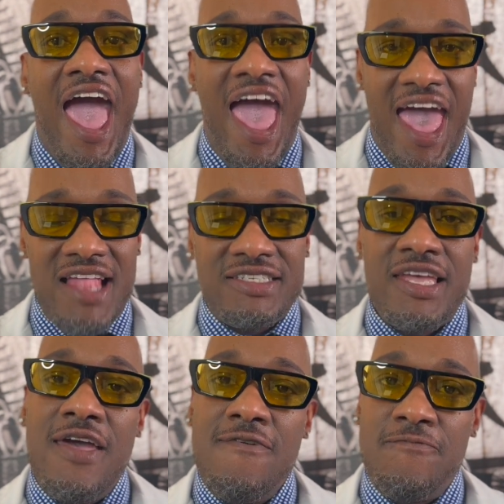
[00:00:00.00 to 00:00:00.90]
at
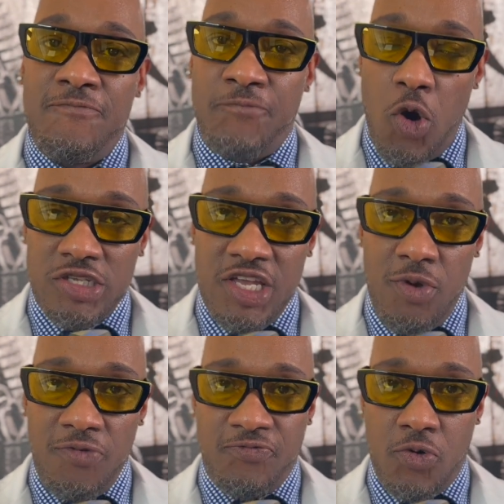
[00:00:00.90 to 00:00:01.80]

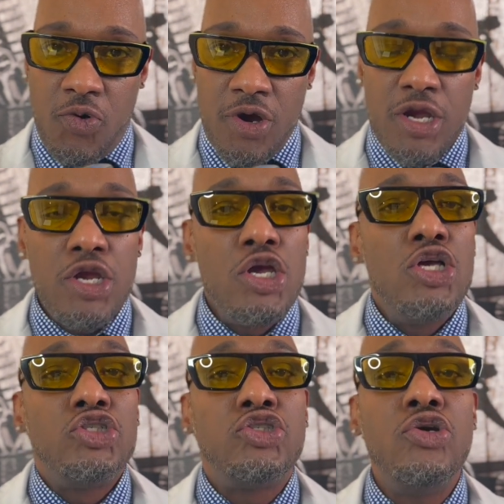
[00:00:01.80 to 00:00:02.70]
404
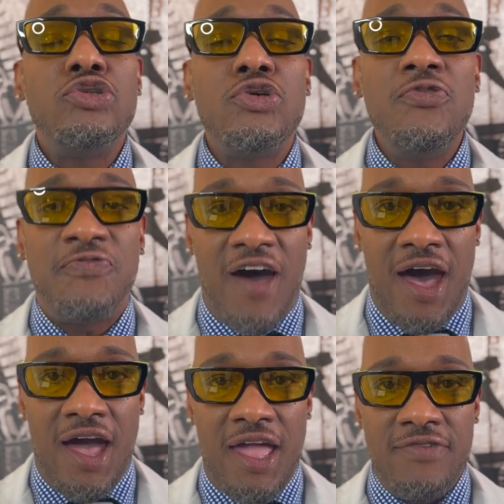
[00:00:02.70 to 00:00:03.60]

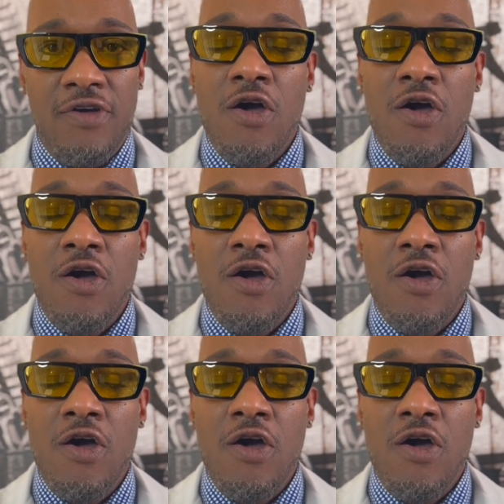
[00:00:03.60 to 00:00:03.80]
225